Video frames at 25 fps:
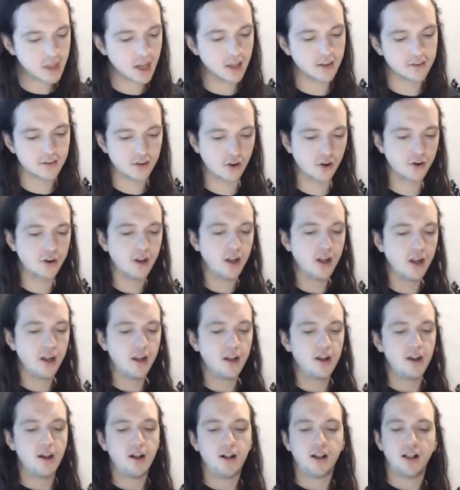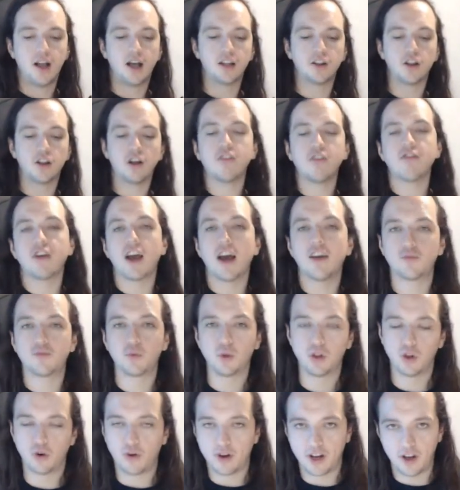So a lot of you guys
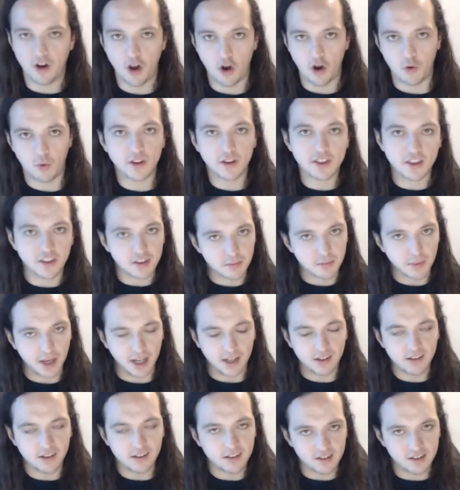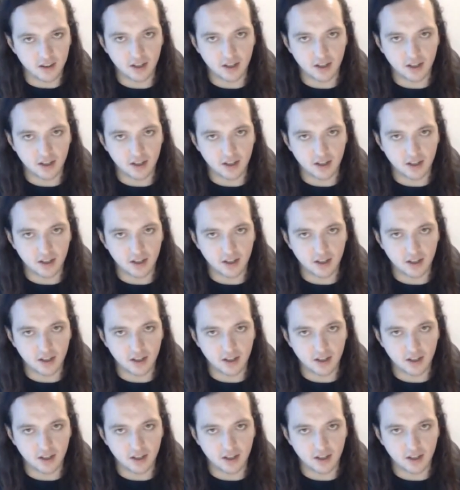will already know what this means,